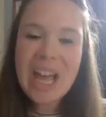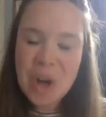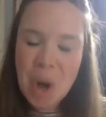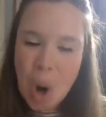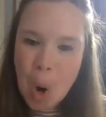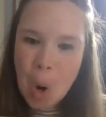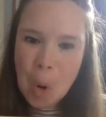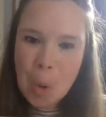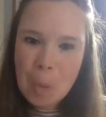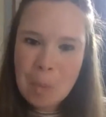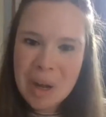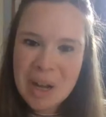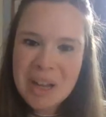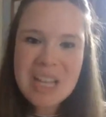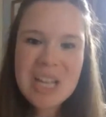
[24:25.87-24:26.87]
at
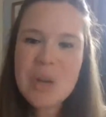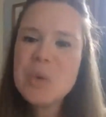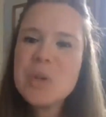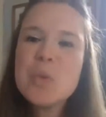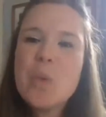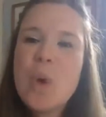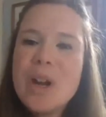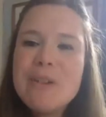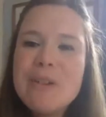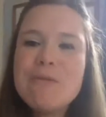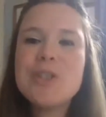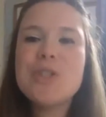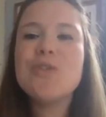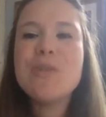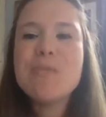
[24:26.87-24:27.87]
home. It was
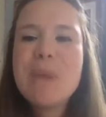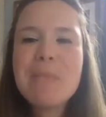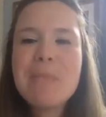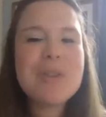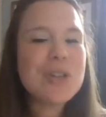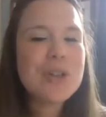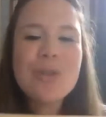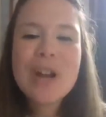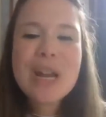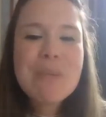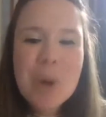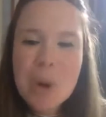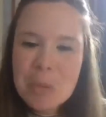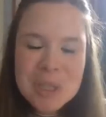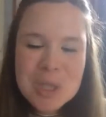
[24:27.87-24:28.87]
wonderful to remember the great
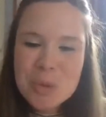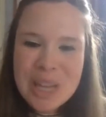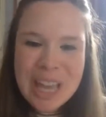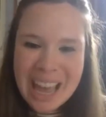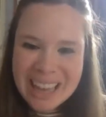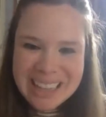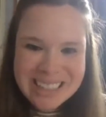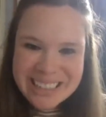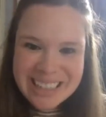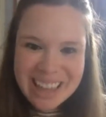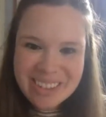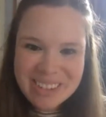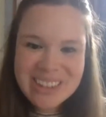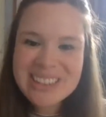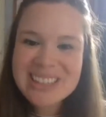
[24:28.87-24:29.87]
moments we had
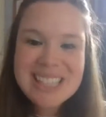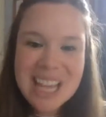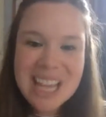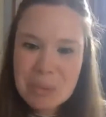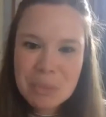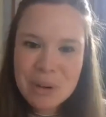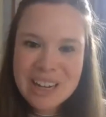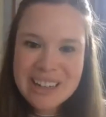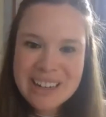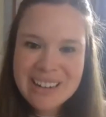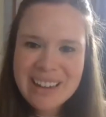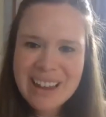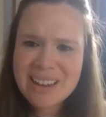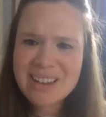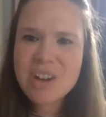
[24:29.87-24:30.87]
together and
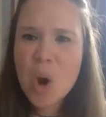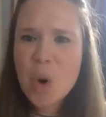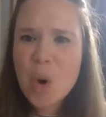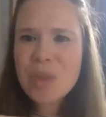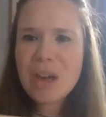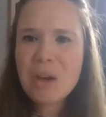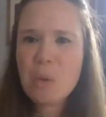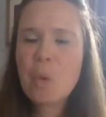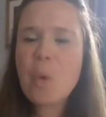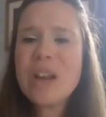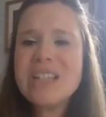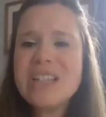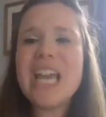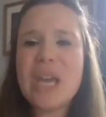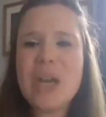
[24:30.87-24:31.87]
celebrated, and know that
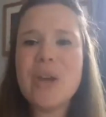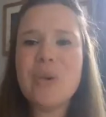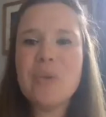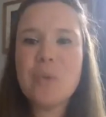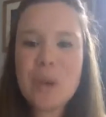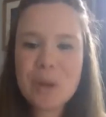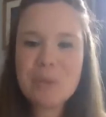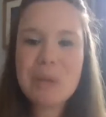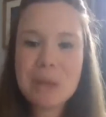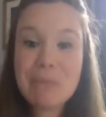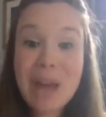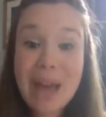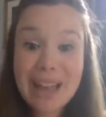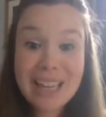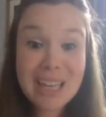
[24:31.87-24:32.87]
one day we'd be
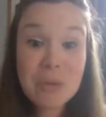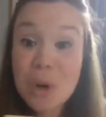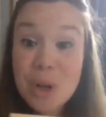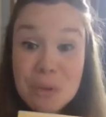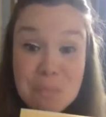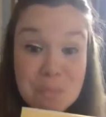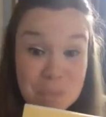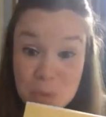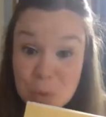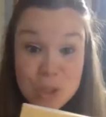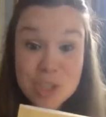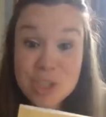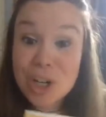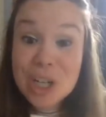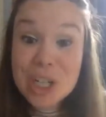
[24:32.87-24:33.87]
back. And we're
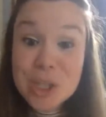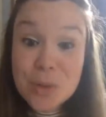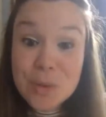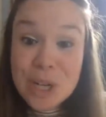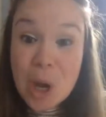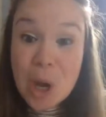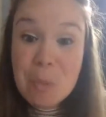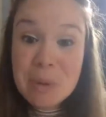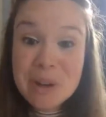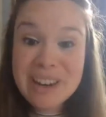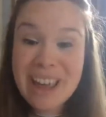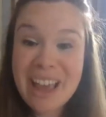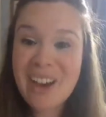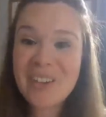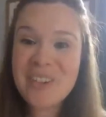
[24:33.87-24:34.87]
starting to reopen
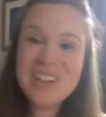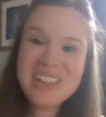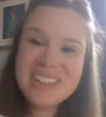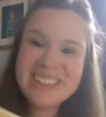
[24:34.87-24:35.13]
now.